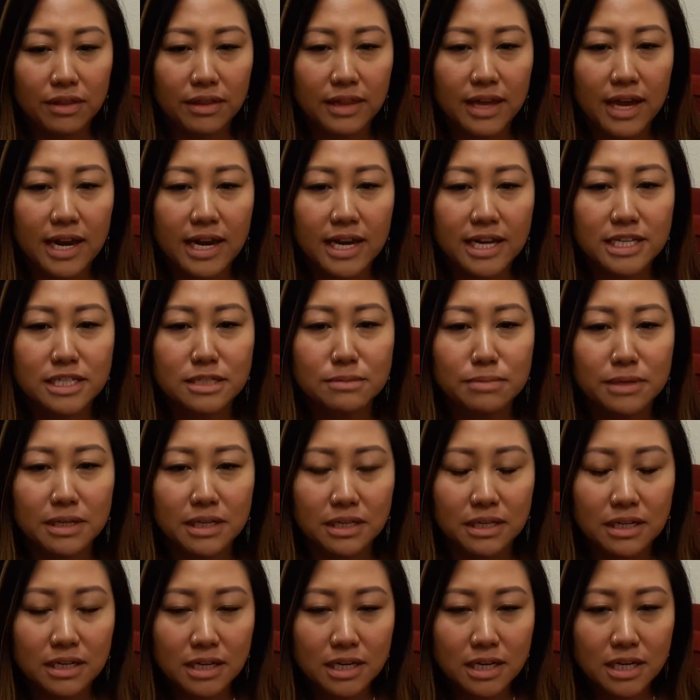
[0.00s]
That has
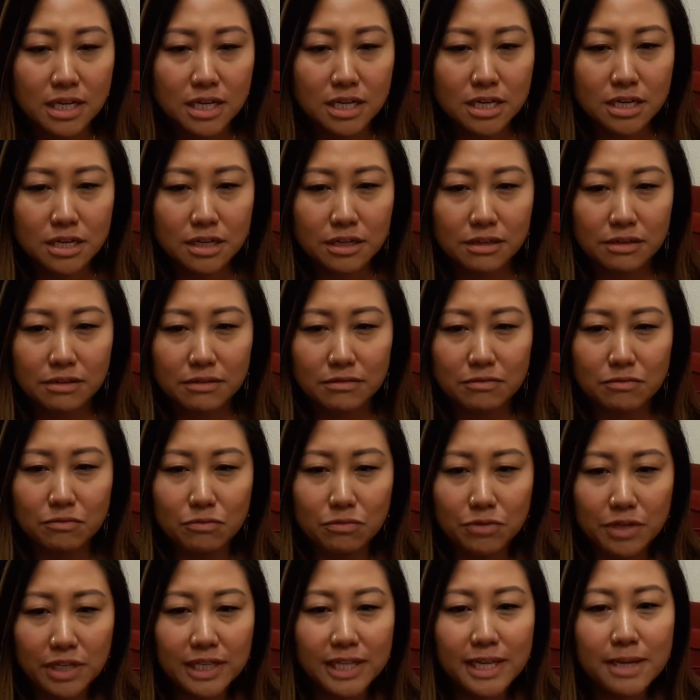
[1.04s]
been
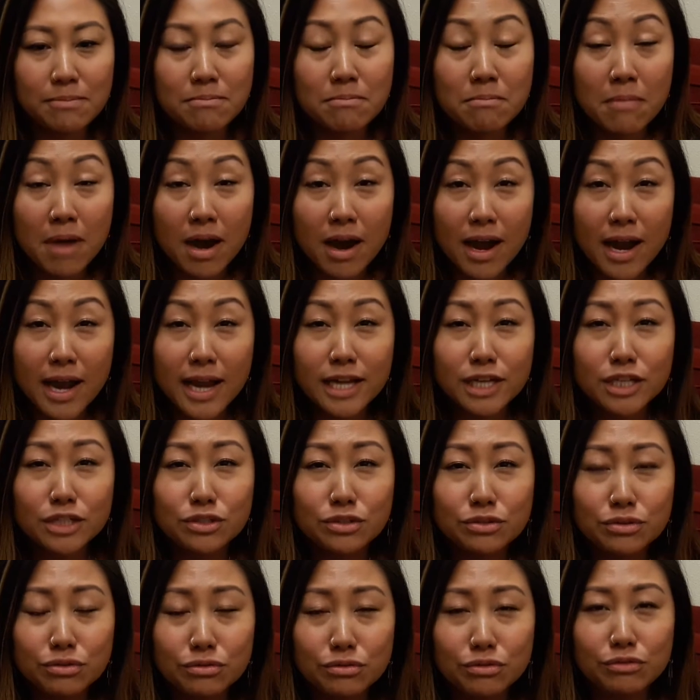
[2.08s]
really my
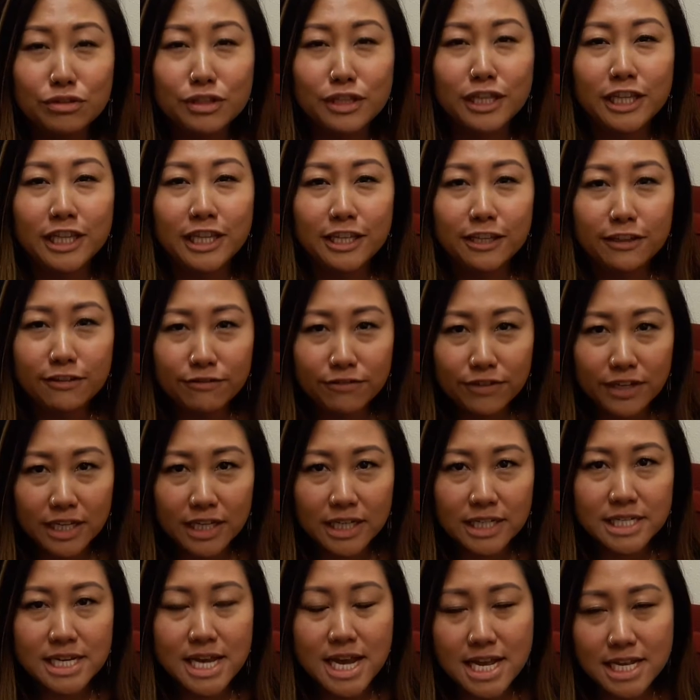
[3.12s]
true
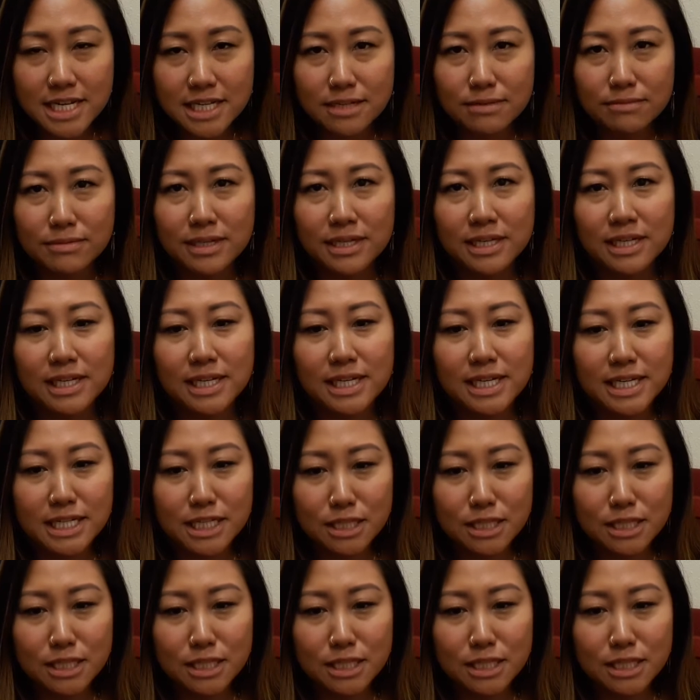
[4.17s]
living testament and